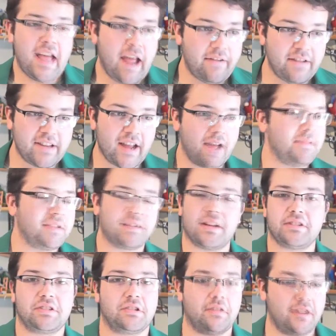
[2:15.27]
Every time he's
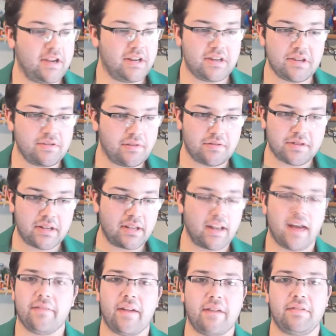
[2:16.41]
on screen, you know, you
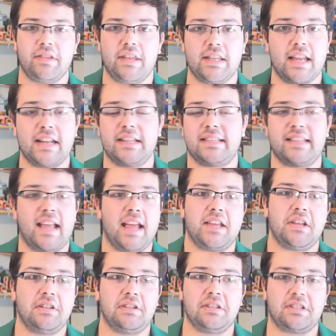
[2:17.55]
love everything that he's saying.
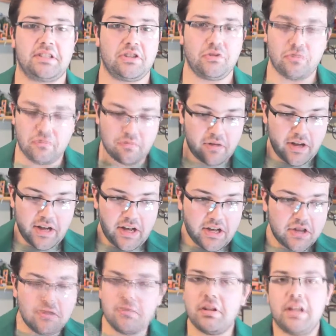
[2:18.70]
You
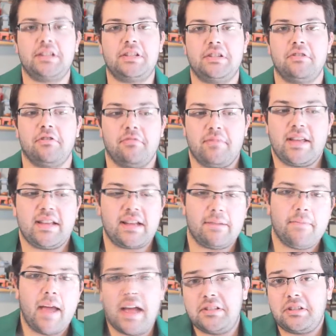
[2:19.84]
listen to him. He
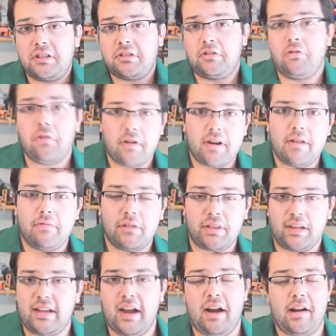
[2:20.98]
commands authority with
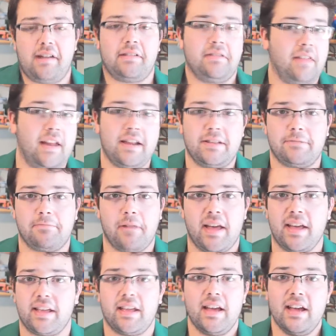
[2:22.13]
the character that he's
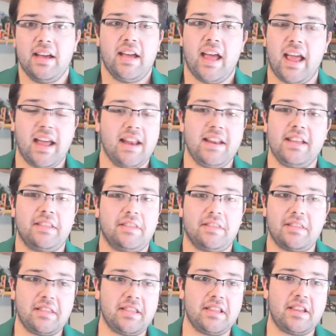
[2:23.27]
playing. And
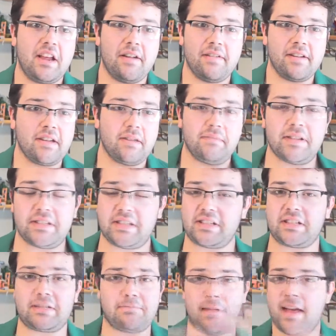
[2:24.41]
hearing him just
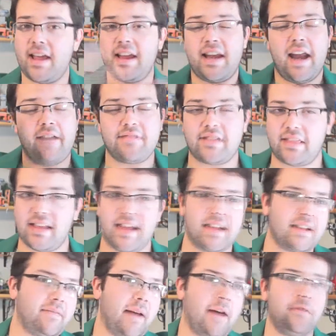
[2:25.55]
explain everything
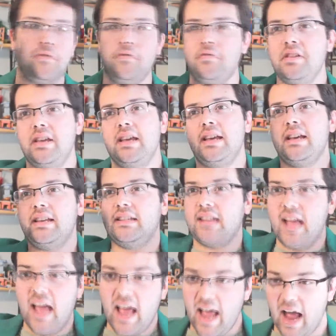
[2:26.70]
about who he is,
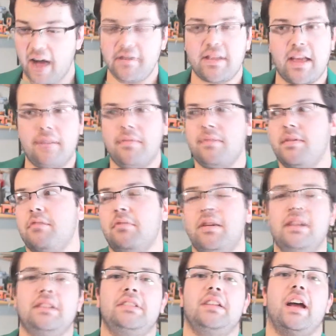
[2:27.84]
how he came to be, what
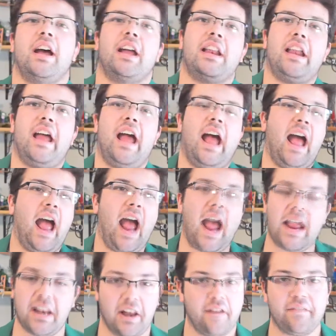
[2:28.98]
he's done,
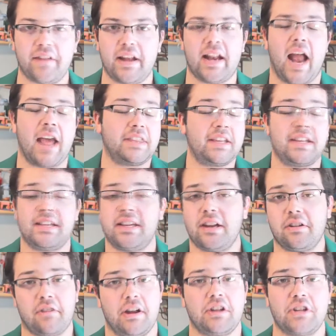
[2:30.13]
I loved it. I think he did a
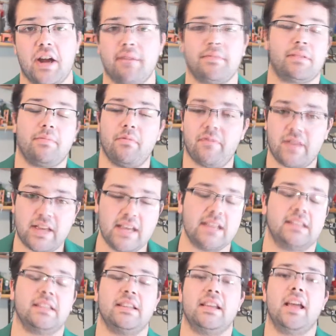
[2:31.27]
great job in this movie.
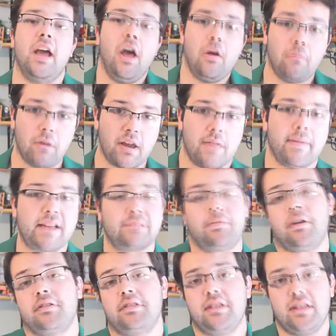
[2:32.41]
Easily one of the best
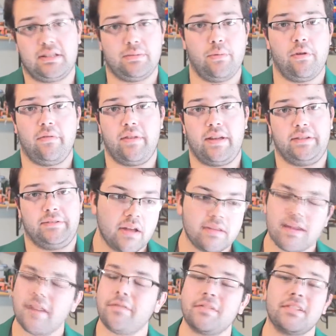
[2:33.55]
parts of this movie.
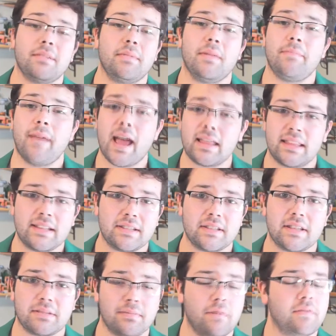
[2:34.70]
Now, for some of the bad things in
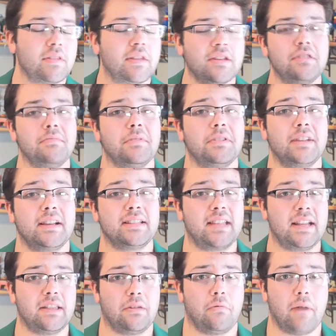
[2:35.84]
this movie, the humor does
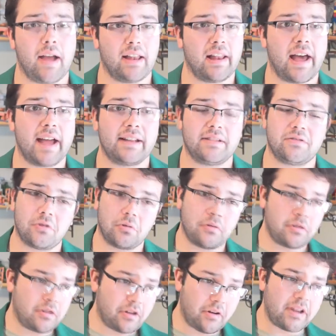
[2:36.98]
get in the way a lot,
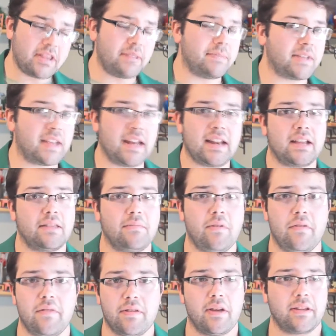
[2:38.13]
you know, in the beginning of the
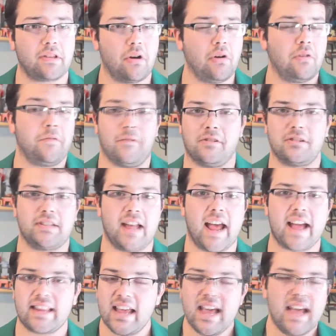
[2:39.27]
movie. Like, the whole first
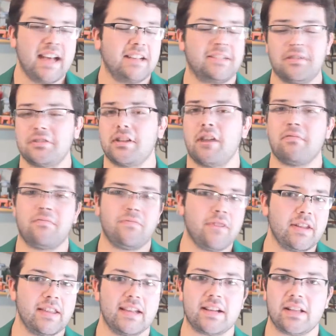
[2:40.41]
act, it starts out
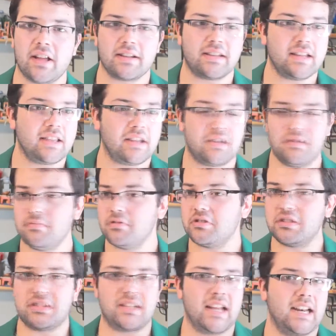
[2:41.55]
really clunky. The humor's
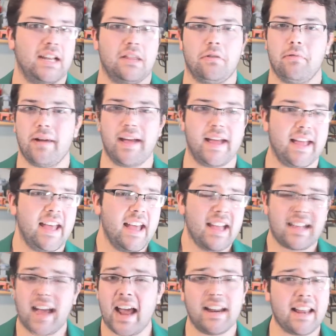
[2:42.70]
just getting in the way,
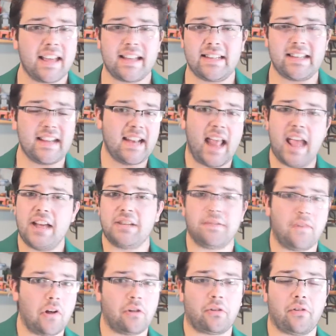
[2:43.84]
kind of like it did in Age of
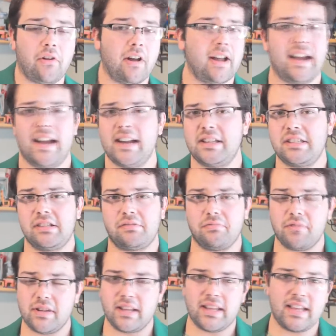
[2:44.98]
Ultron, and it just
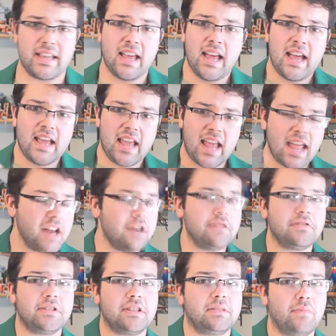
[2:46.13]
really
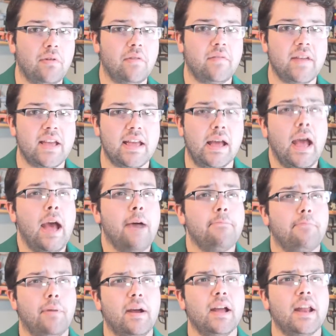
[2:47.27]
hinders this movie.
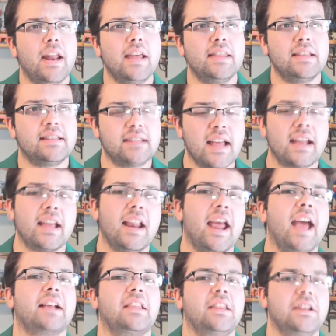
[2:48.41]
But in the second
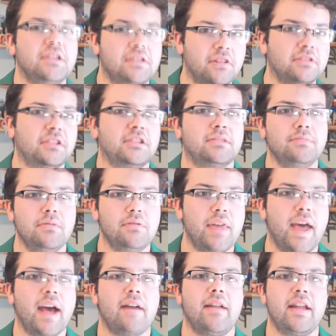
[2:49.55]
act, things start to smooth
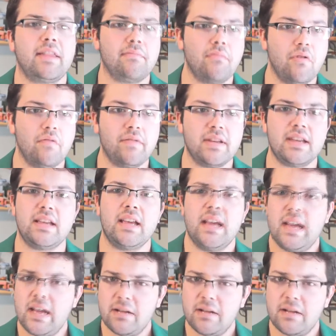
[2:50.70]
out, and the movie